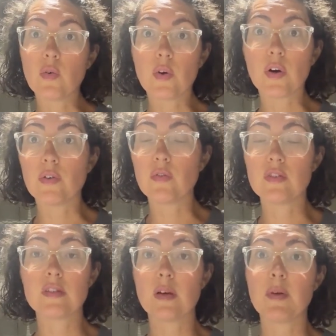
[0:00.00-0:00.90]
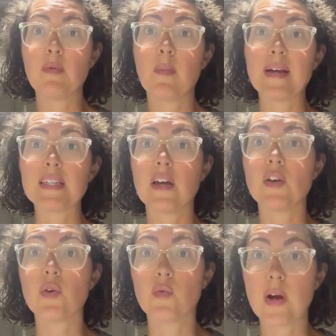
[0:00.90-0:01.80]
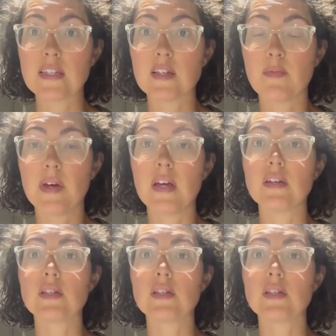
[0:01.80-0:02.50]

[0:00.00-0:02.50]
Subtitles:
or some people may say your recipe.